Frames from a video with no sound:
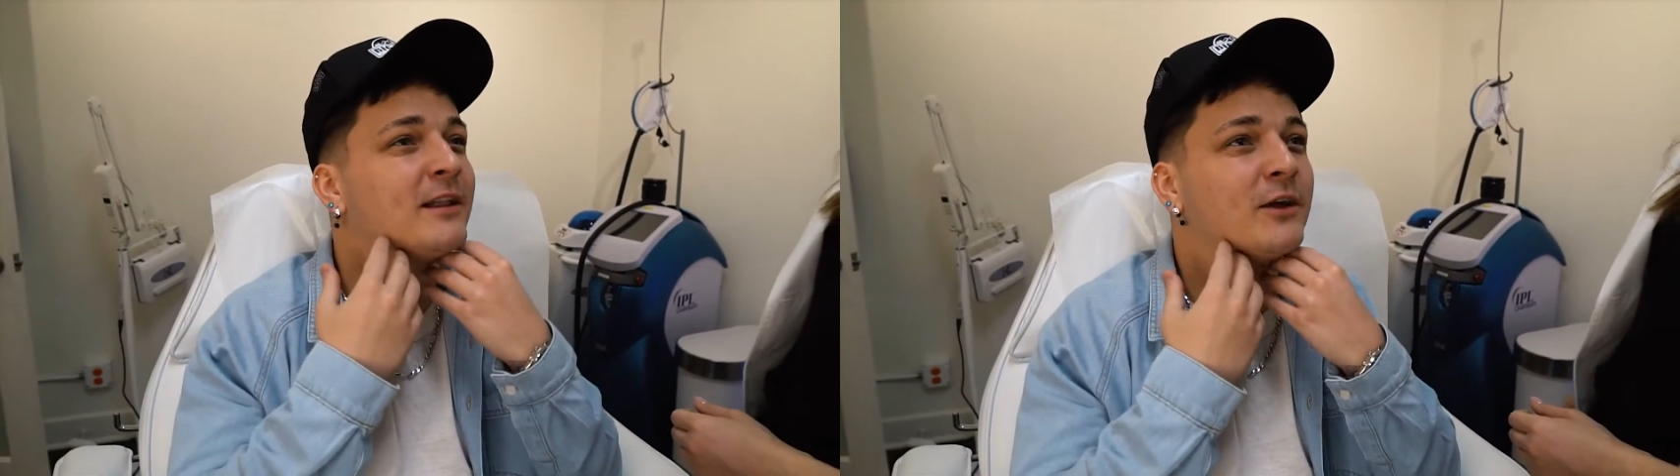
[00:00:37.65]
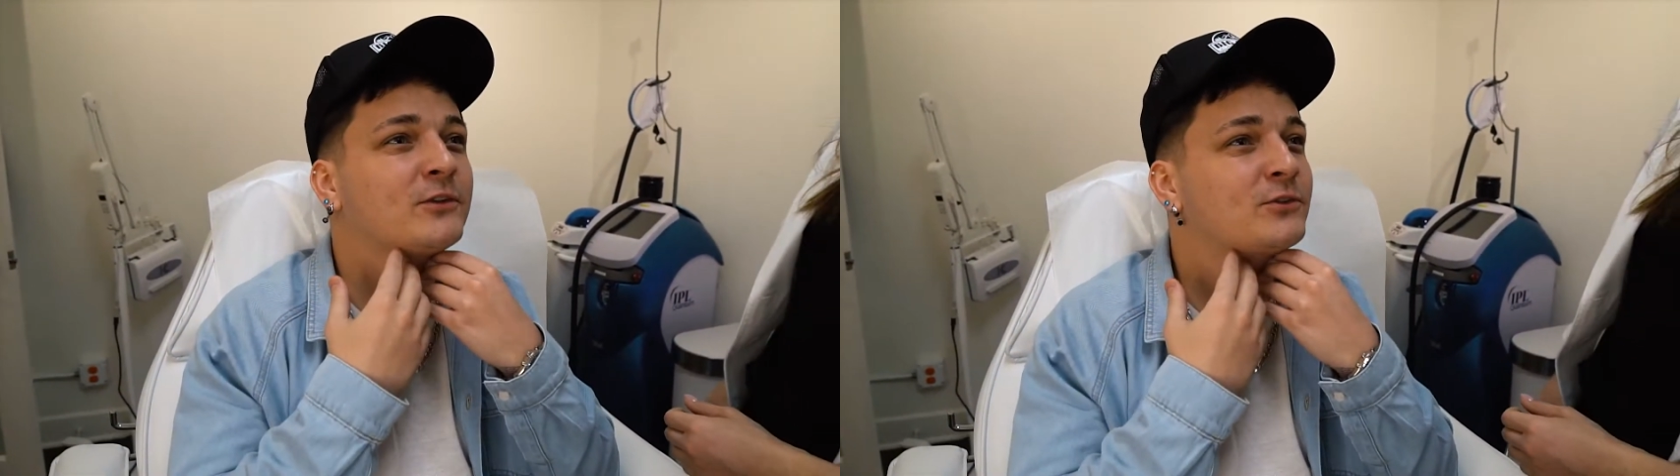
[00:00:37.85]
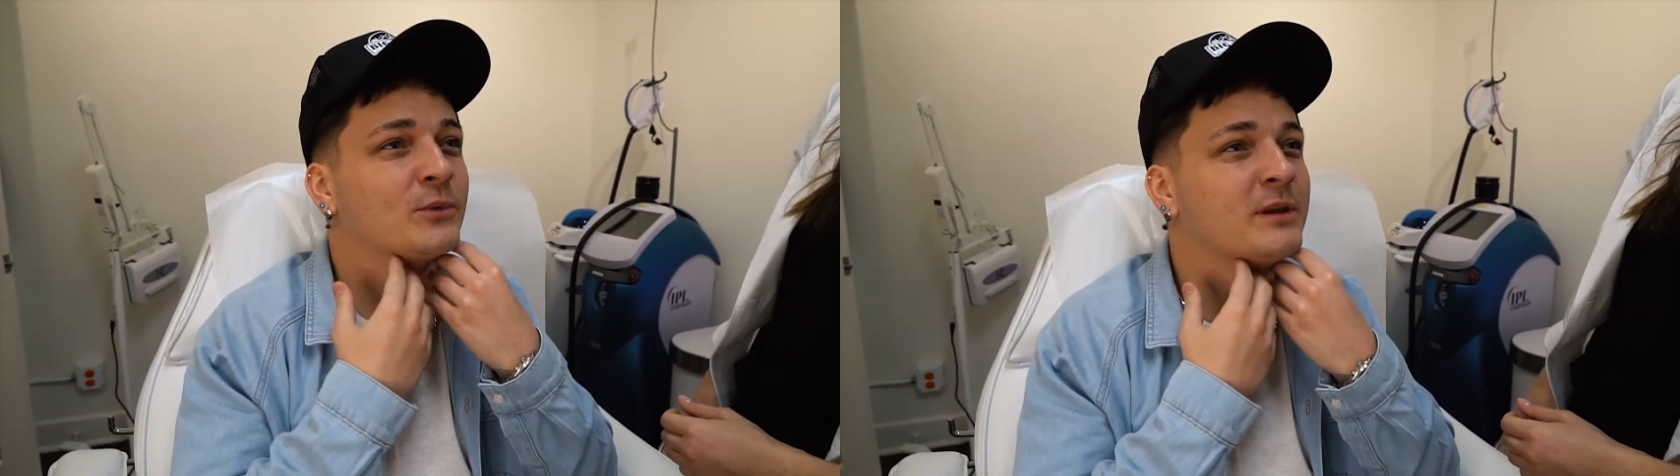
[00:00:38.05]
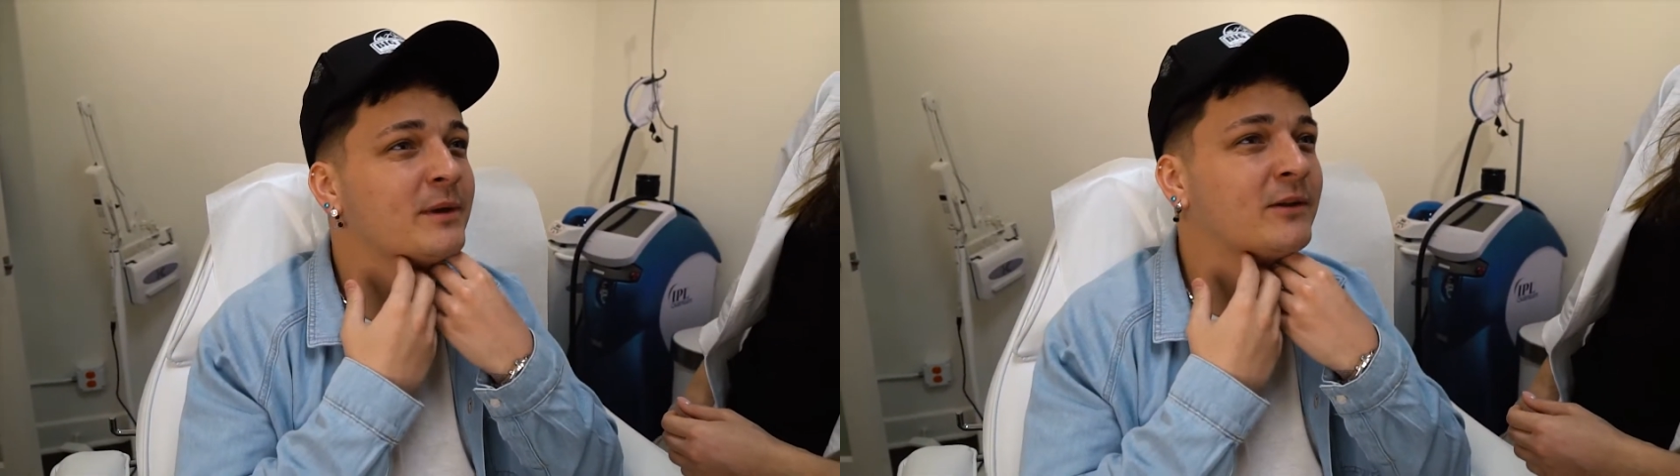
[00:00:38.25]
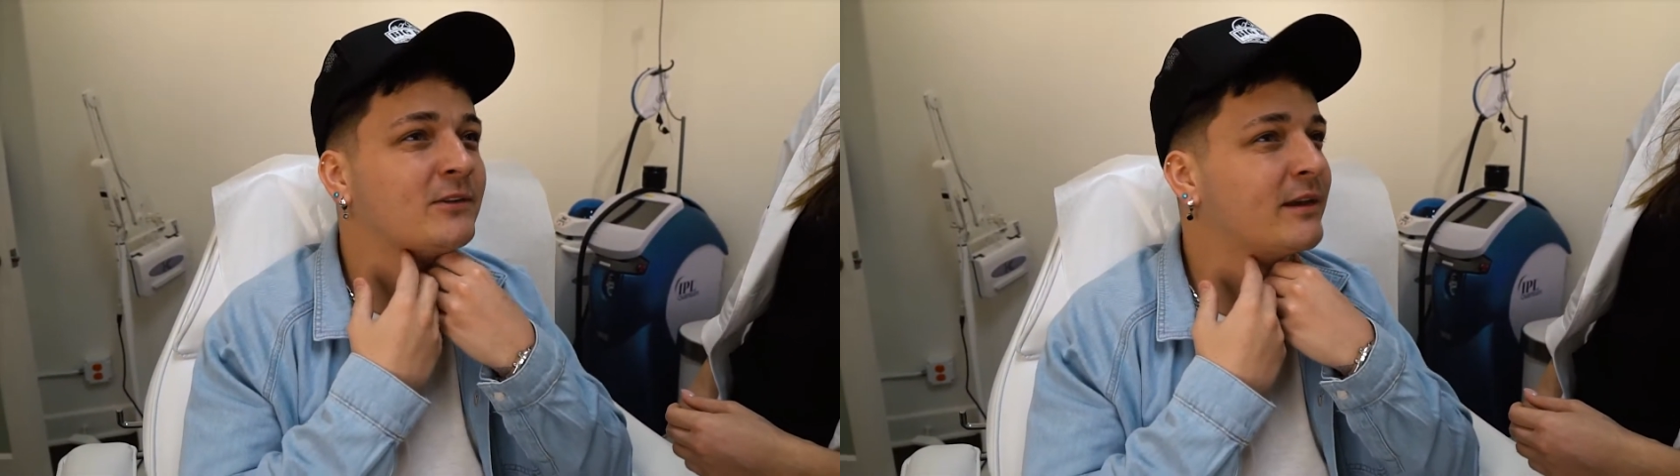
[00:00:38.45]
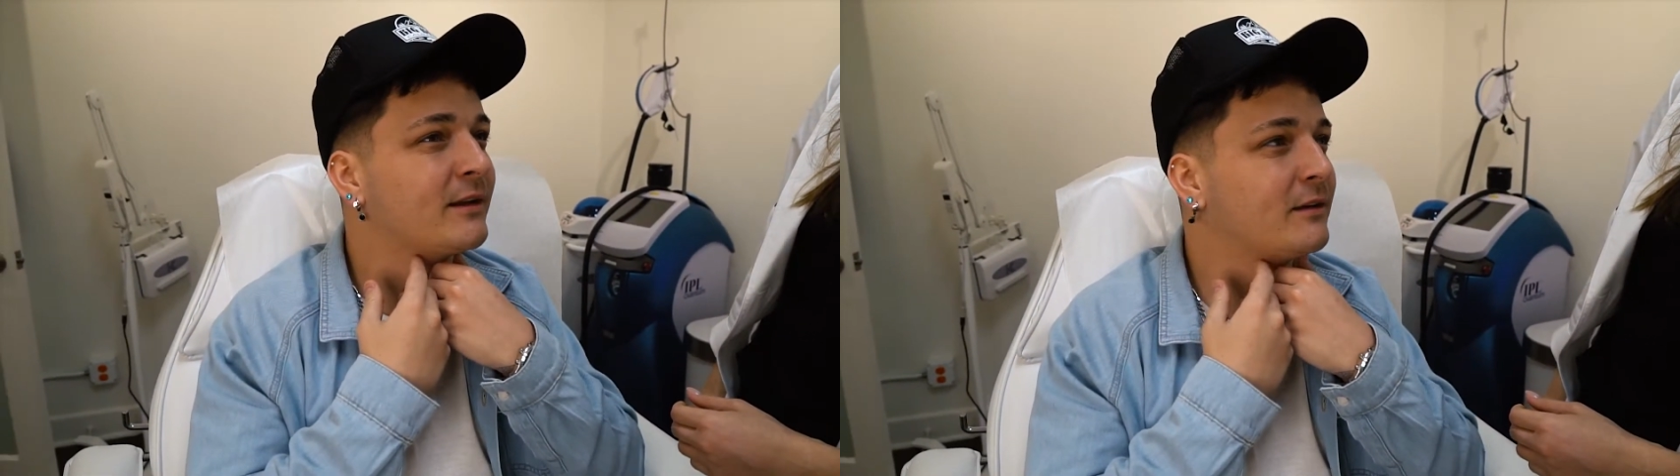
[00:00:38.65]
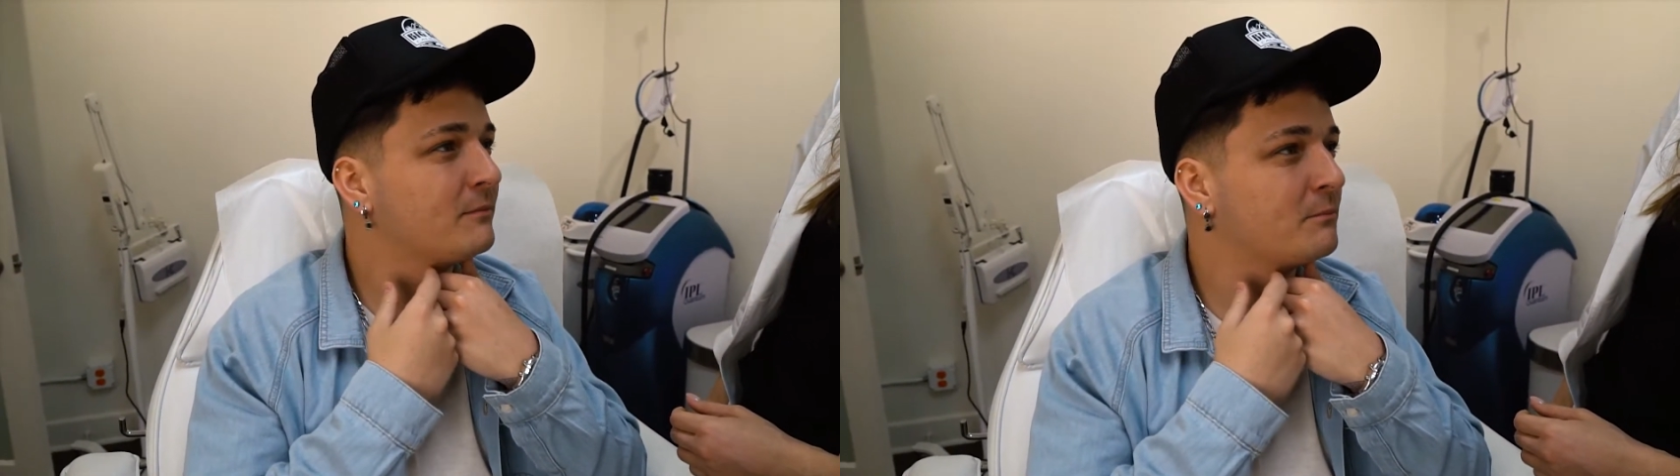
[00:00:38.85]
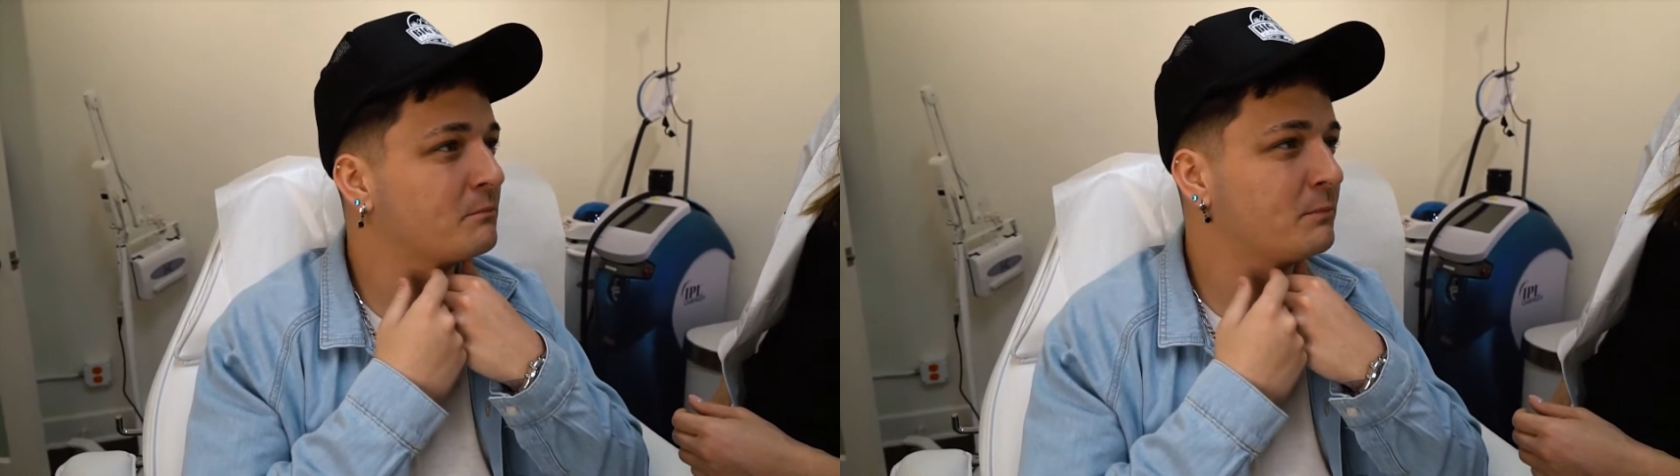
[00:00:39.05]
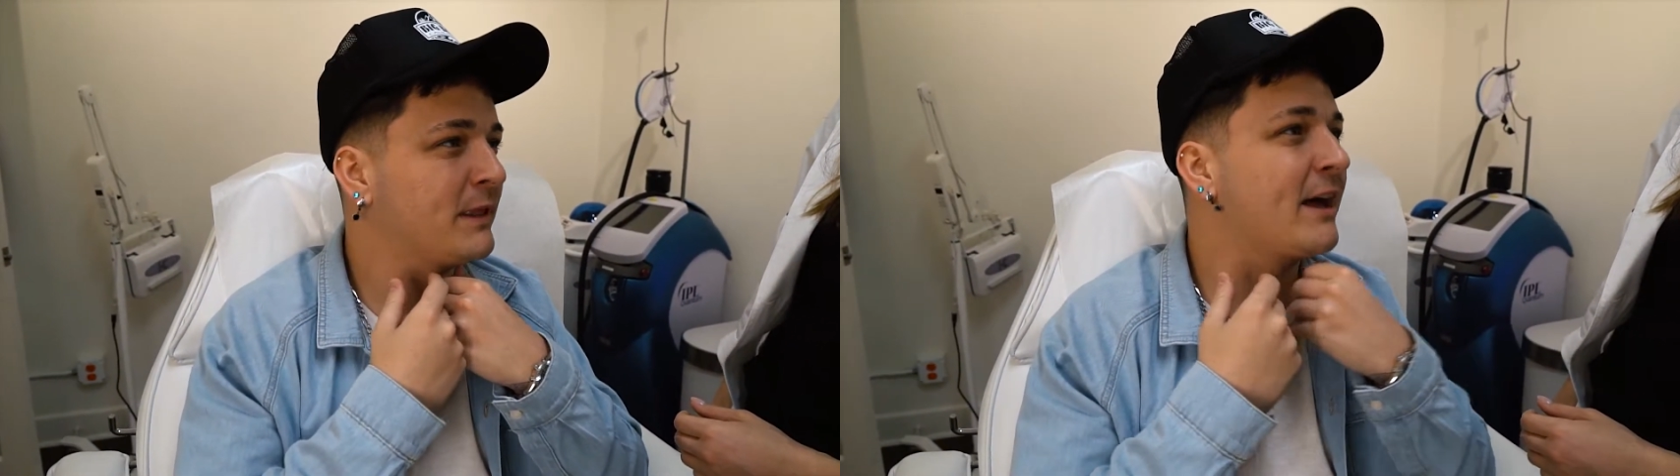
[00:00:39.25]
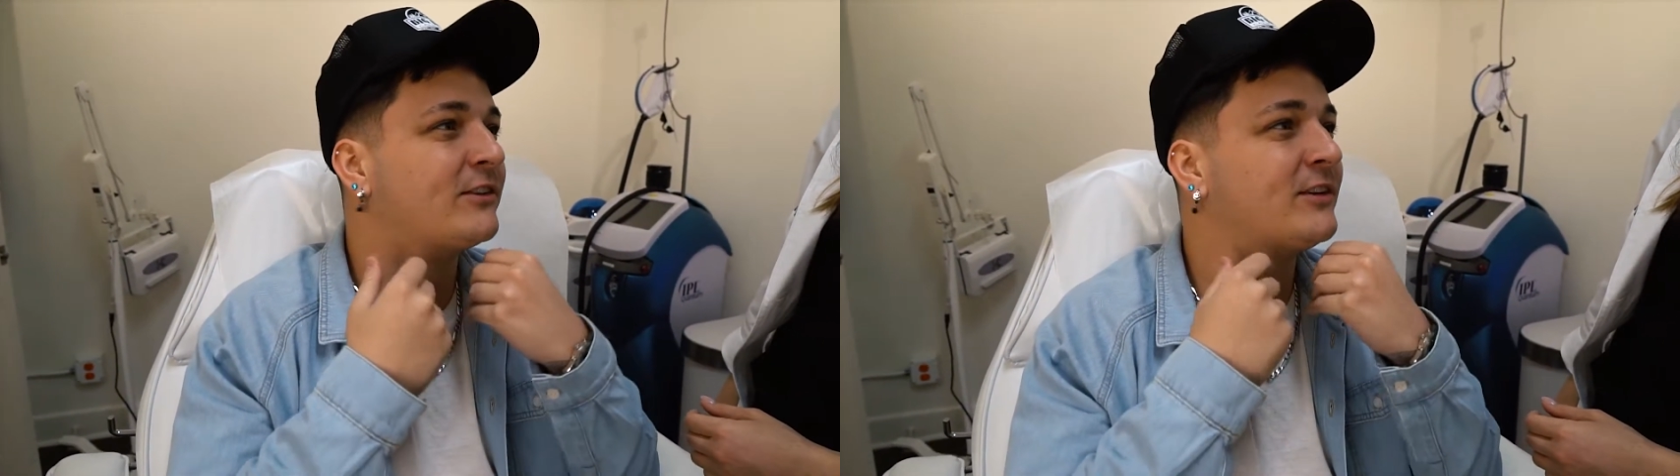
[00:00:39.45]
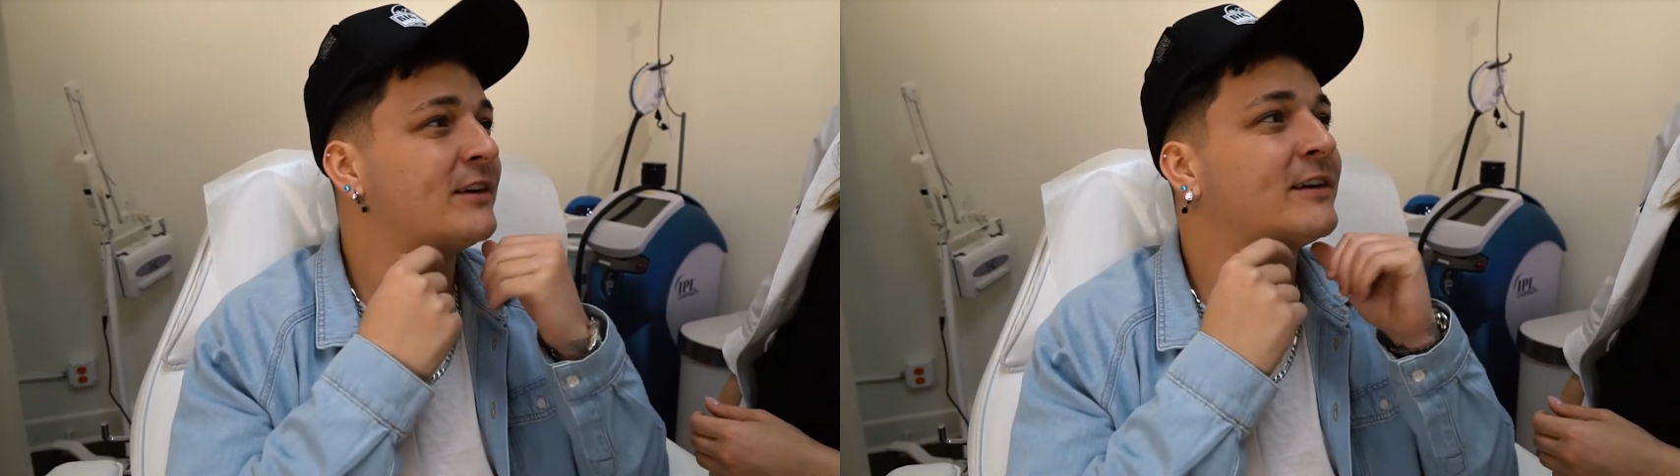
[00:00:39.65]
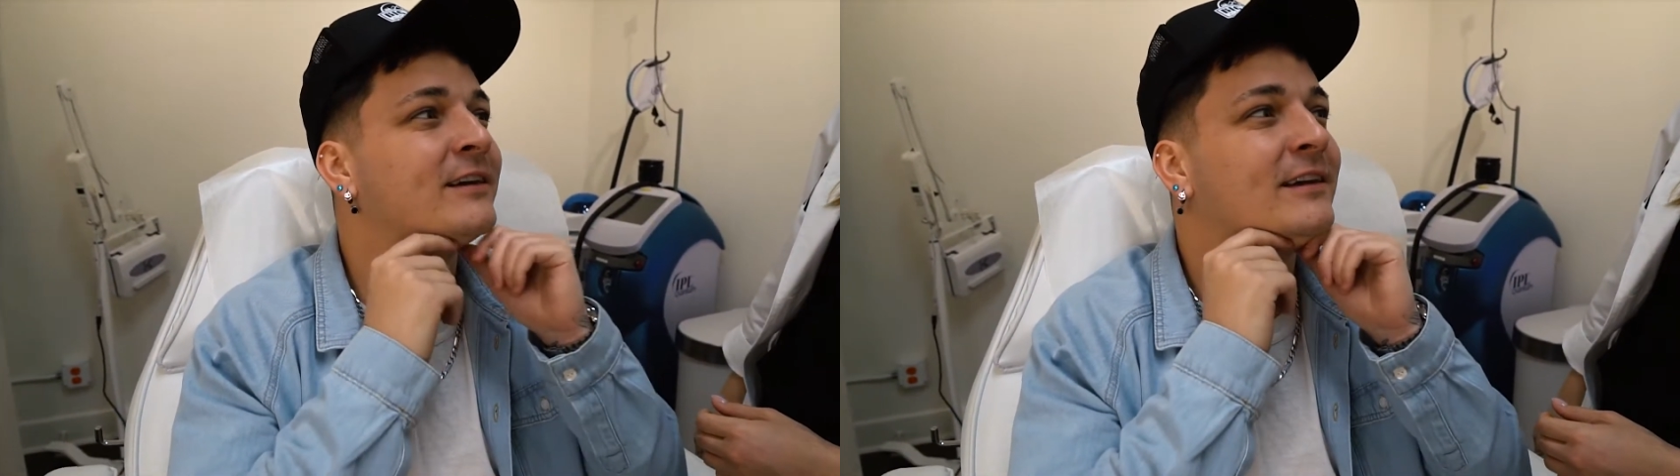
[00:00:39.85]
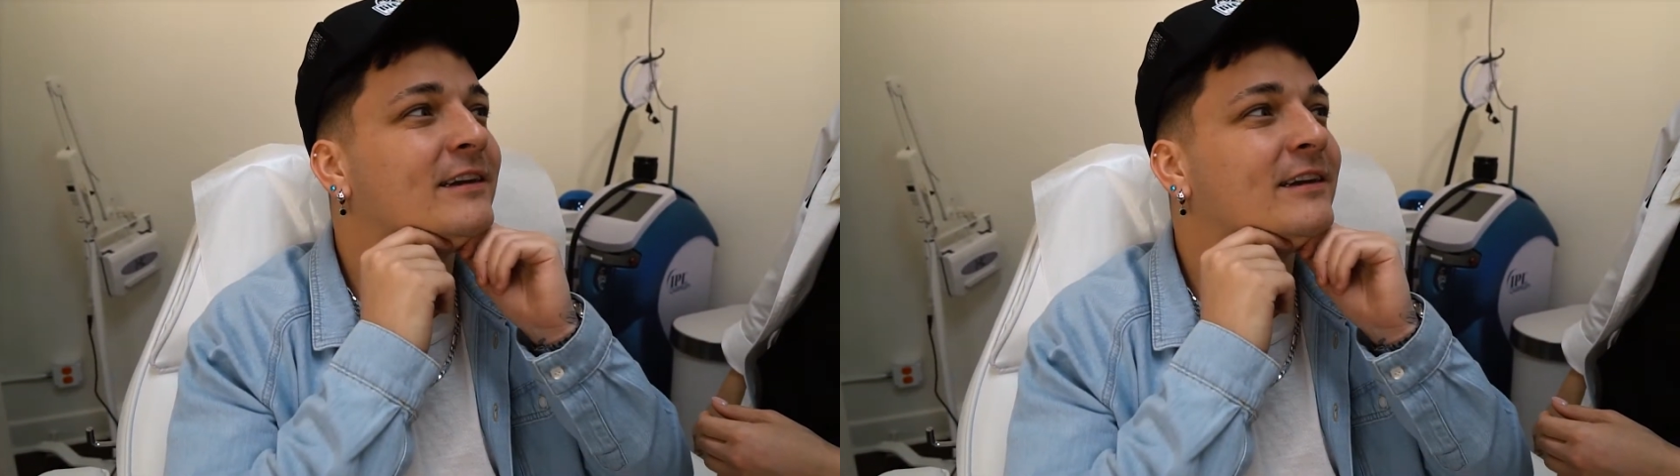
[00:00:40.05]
I lost 20 pounds like last year,